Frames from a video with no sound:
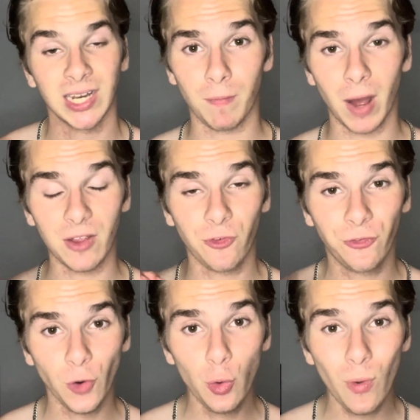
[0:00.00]
My
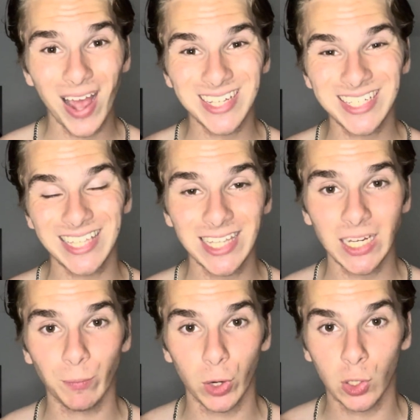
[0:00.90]
full
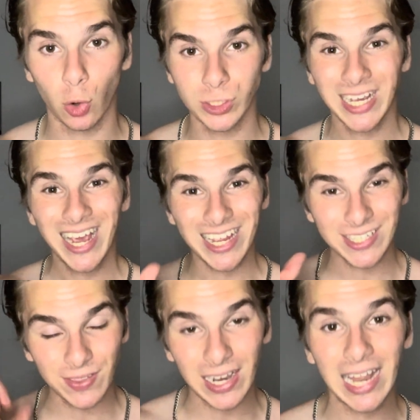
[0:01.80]
aesthetic body course is
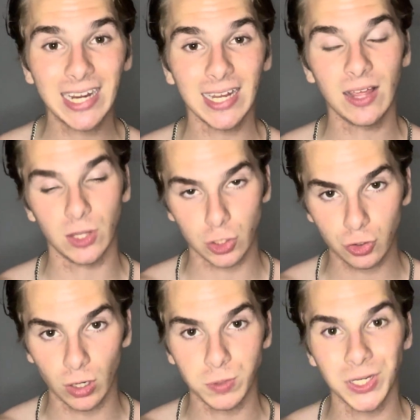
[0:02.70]
in the link in the
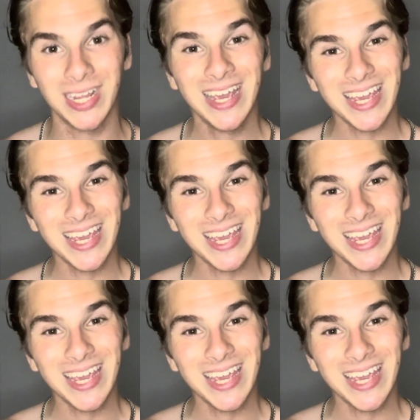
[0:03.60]
description.